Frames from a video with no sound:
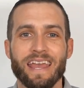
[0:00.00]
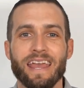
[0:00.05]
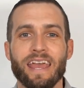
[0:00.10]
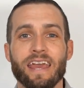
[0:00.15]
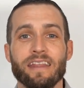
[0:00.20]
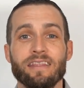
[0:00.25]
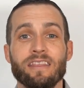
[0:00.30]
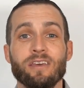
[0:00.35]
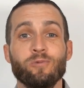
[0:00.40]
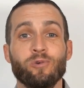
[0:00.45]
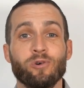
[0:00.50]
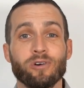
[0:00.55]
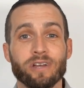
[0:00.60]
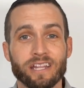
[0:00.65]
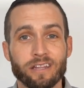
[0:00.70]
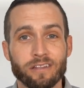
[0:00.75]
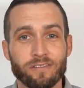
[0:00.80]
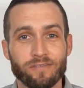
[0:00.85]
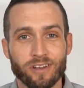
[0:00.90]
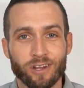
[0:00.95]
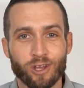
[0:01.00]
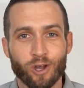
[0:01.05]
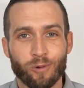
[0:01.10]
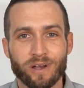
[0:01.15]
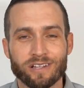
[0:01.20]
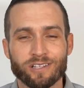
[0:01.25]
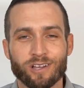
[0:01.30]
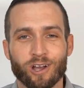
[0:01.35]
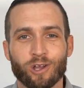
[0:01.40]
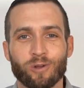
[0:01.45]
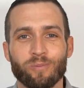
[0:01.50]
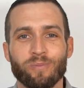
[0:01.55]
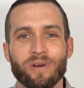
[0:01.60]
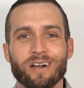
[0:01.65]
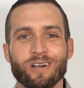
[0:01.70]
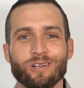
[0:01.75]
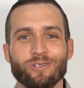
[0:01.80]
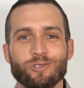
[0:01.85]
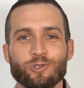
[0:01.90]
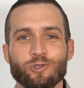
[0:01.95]
And then we'll end the video by talking
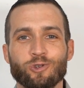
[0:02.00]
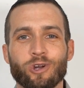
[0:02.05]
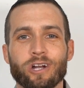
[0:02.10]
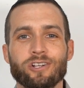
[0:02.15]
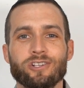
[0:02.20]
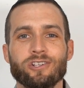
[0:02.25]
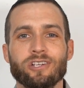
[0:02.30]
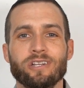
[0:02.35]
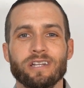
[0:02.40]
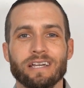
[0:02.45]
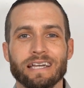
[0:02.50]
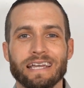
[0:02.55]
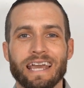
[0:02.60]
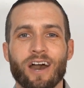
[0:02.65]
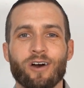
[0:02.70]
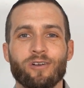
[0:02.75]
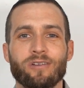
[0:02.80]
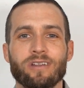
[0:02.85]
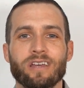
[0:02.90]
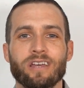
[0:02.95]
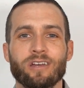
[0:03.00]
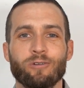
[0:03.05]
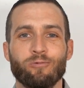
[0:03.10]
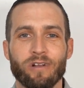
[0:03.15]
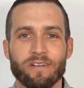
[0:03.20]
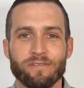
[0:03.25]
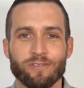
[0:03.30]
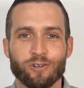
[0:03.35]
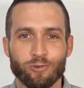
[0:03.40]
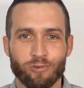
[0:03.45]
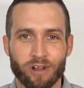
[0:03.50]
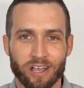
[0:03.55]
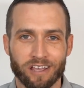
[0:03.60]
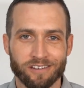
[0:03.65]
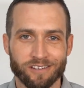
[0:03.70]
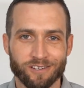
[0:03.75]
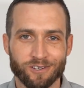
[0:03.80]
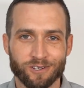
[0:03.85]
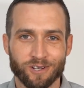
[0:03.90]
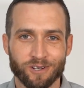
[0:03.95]
about construction, accounting, revenue
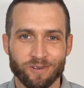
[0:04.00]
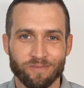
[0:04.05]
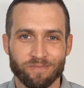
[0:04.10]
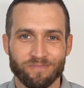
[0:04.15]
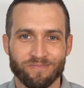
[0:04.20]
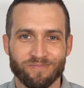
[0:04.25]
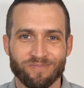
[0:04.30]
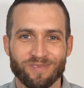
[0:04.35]
recognition.